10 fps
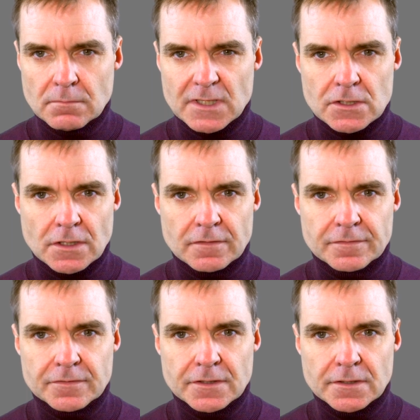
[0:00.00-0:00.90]
framing
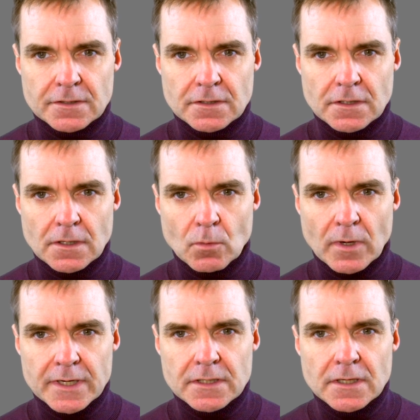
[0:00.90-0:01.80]

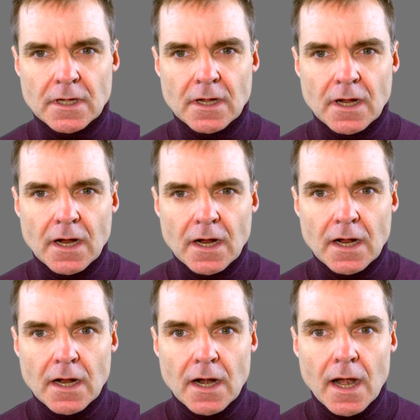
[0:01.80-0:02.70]
and not
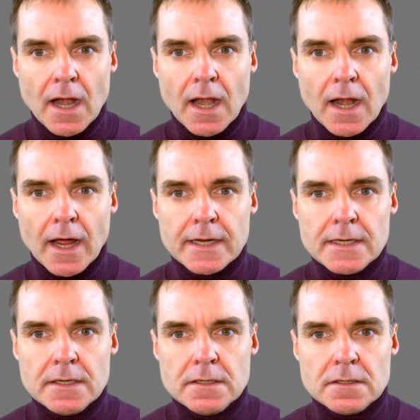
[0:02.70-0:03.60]
vertical. You want
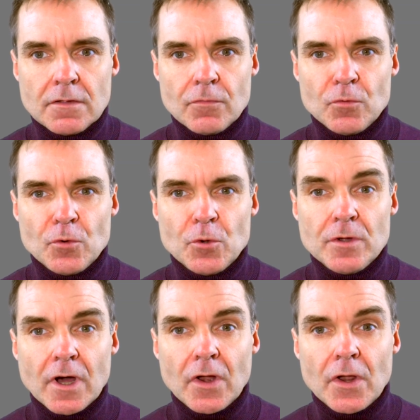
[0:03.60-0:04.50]
to do a medium
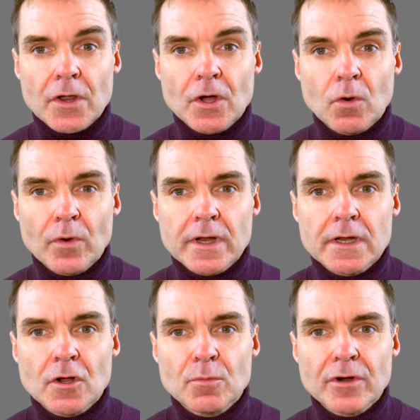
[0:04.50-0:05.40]
close-up
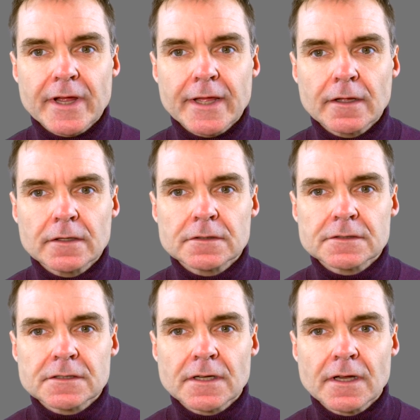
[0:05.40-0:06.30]
shot. That
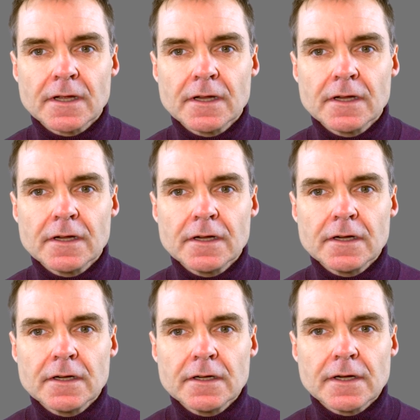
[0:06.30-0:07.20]
means we see the
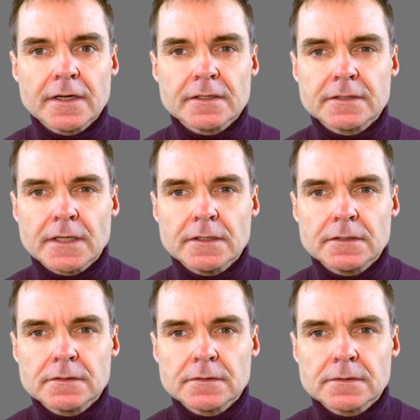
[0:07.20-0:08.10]
top of your head
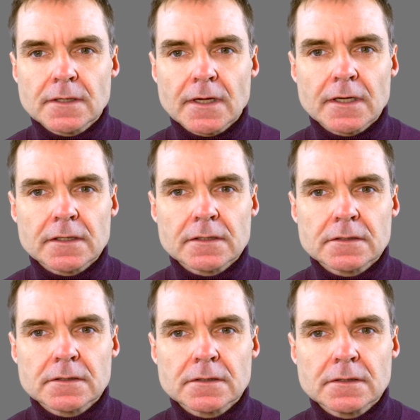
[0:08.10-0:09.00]
and
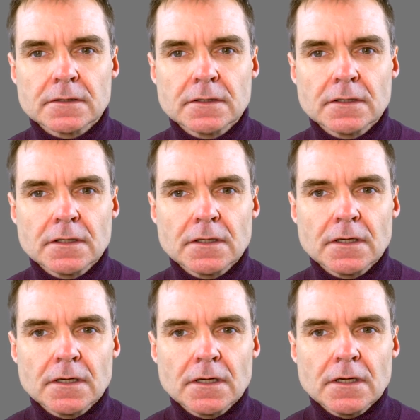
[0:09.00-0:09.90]
the frame cuts
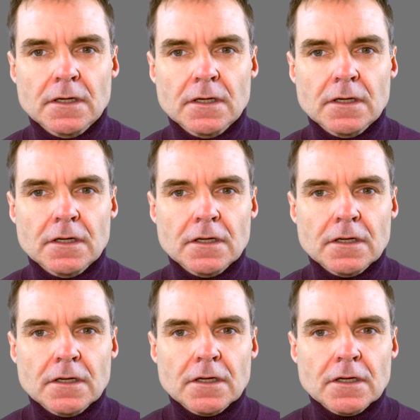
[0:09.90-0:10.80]
at the bottom
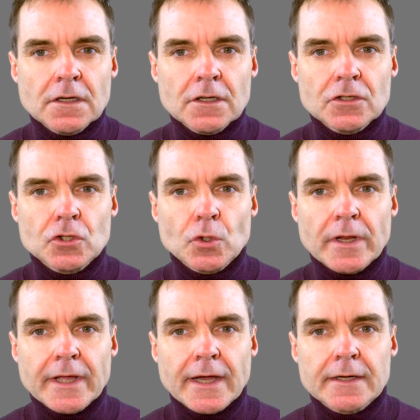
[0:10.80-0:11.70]
across your
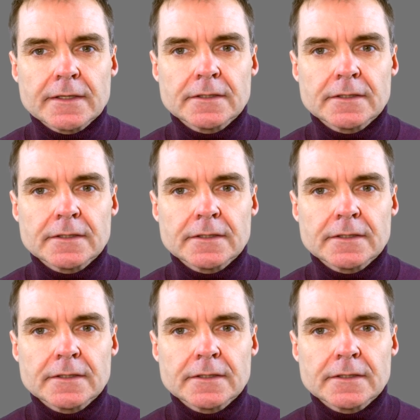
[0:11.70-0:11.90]
chest.